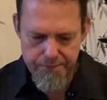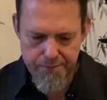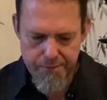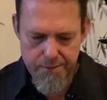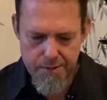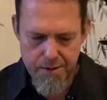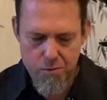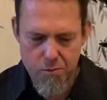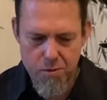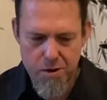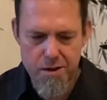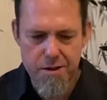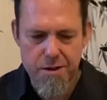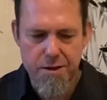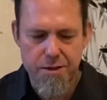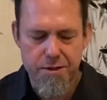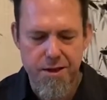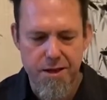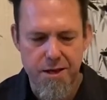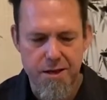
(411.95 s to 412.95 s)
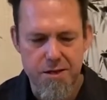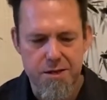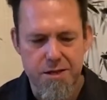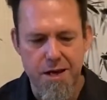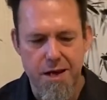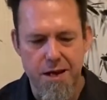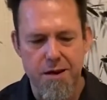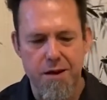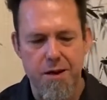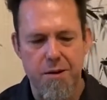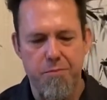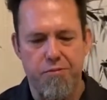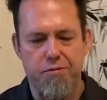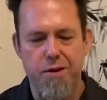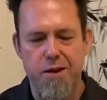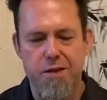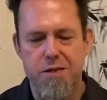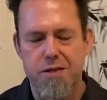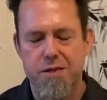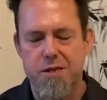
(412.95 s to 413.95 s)
One of the things that
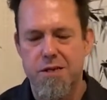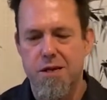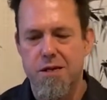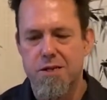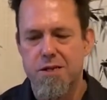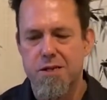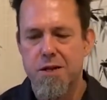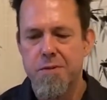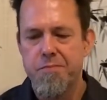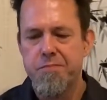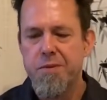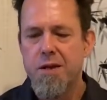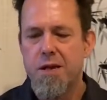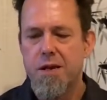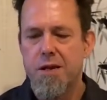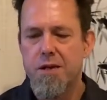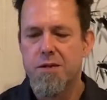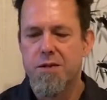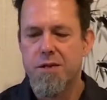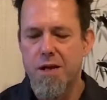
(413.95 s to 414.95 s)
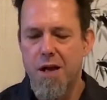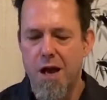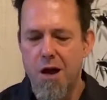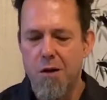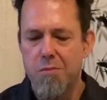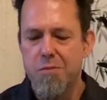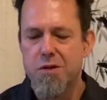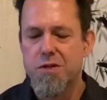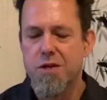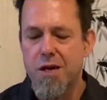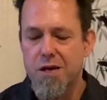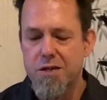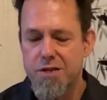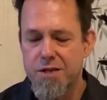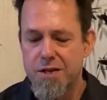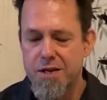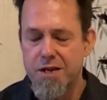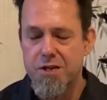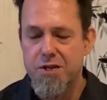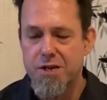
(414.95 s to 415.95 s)
impresses us is how much
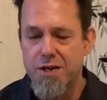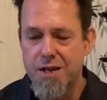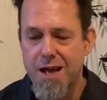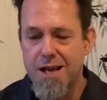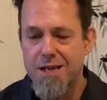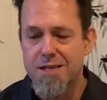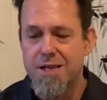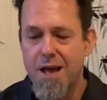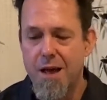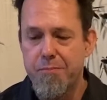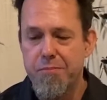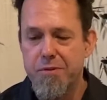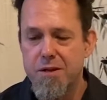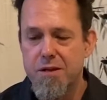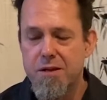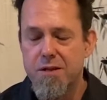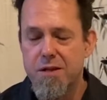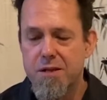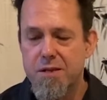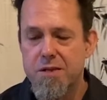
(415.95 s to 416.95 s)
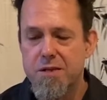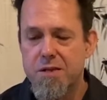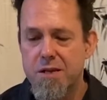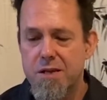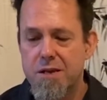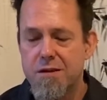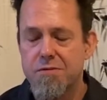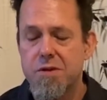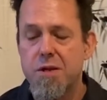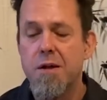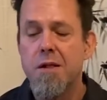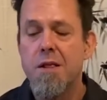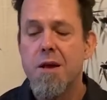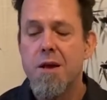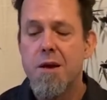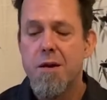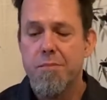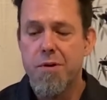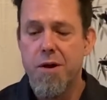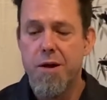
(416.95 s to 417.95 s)
oxidation has happened in these leaves,
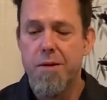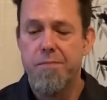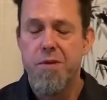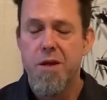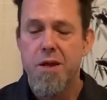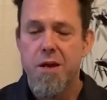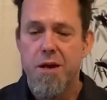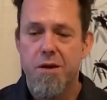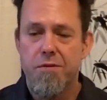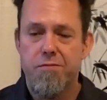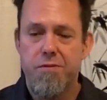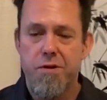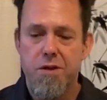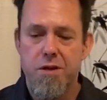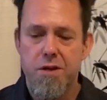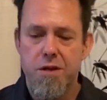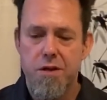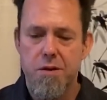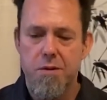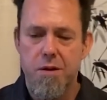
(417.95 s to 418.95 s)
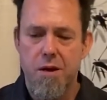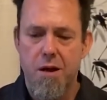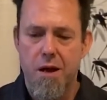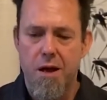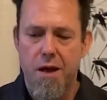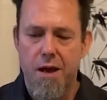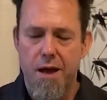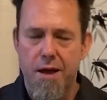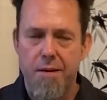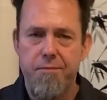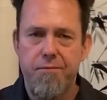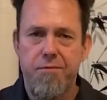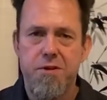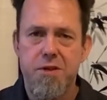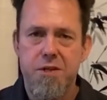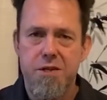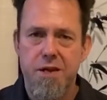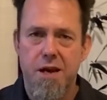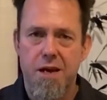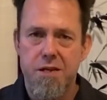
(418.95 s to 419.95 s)
but it really
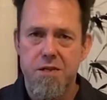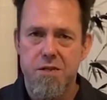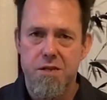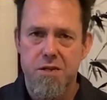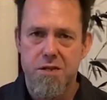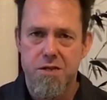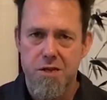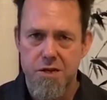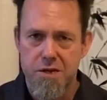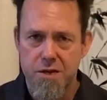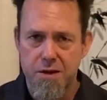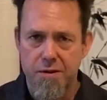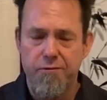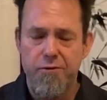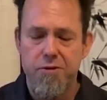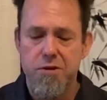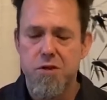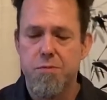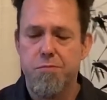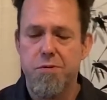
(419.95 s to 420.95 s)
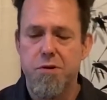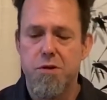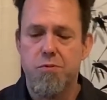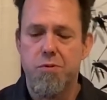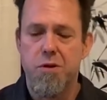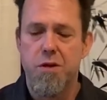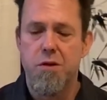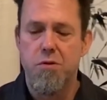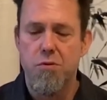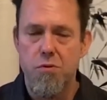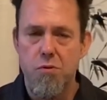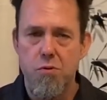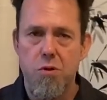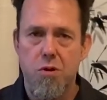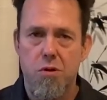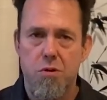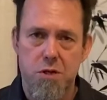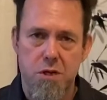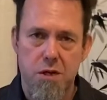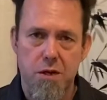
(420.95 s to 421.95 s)
emphasizes the difference between
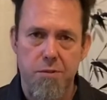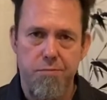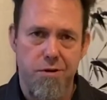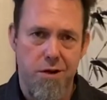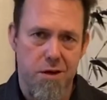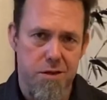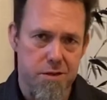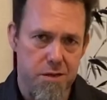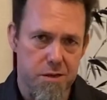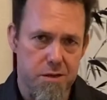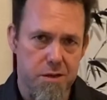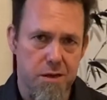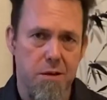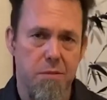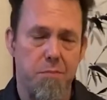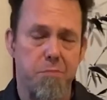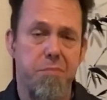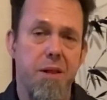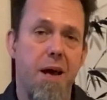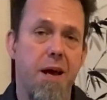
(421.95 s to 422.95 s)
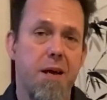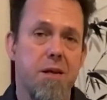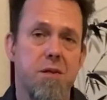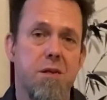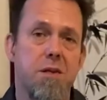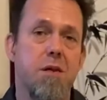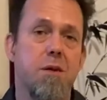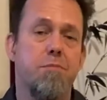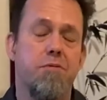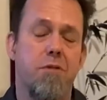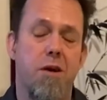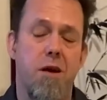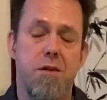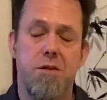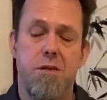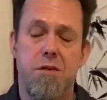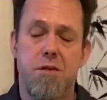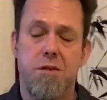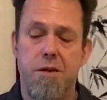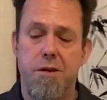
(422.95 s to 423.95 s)
oolong processing and black tea
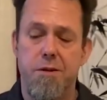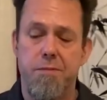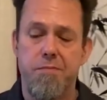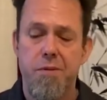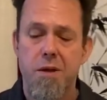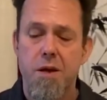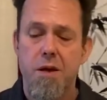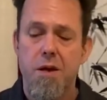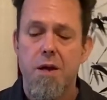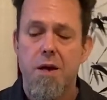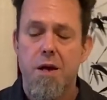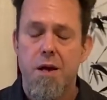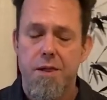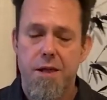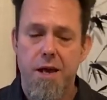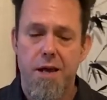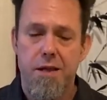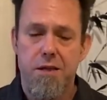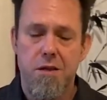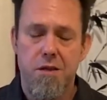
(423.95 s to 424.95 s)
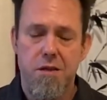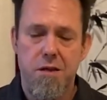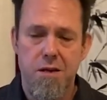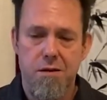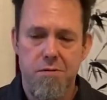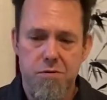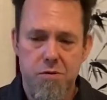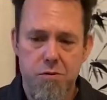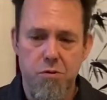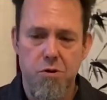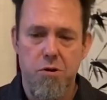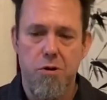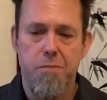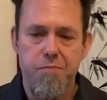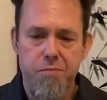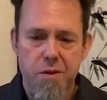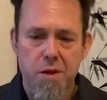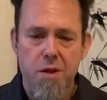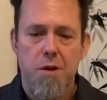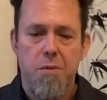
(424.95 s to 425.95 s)
processing. That the leaves
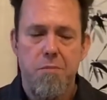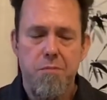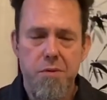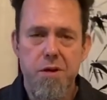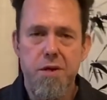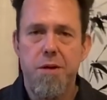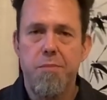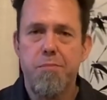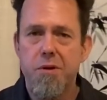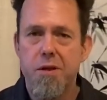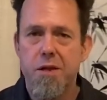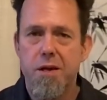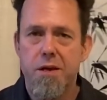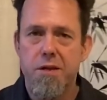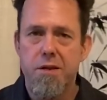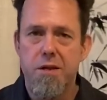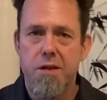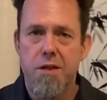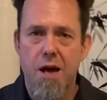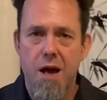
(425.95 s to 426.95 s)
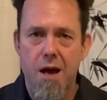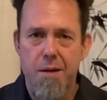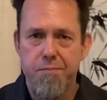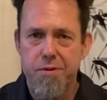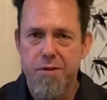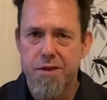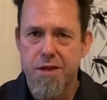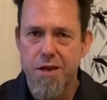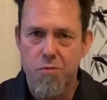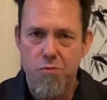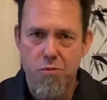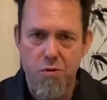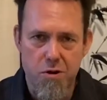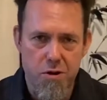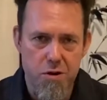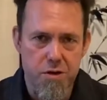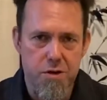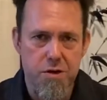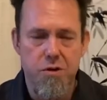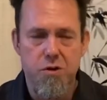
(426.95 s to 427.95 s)
were manipulated a lot, but they
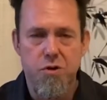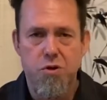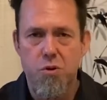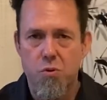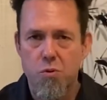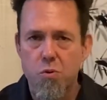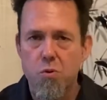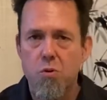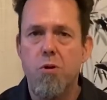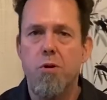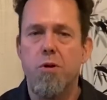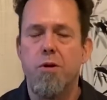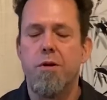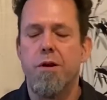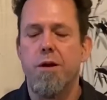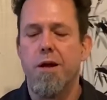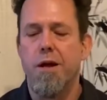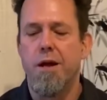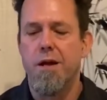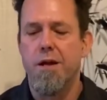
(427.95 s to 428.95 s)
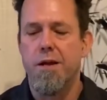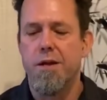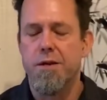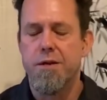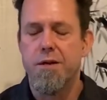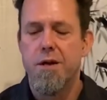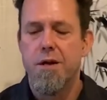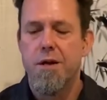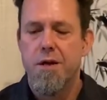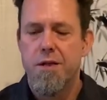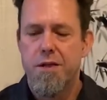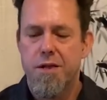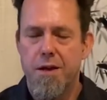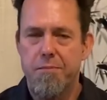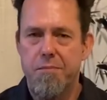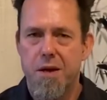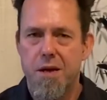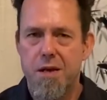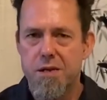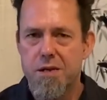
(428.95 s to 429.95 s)
weren't torn, and they
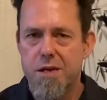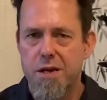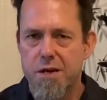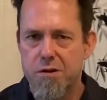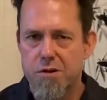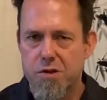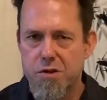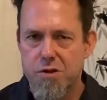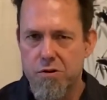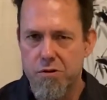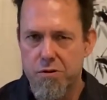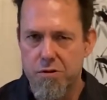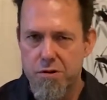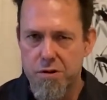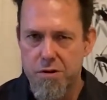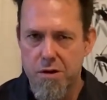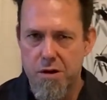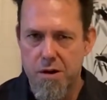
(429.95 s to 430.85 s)
maintain a certain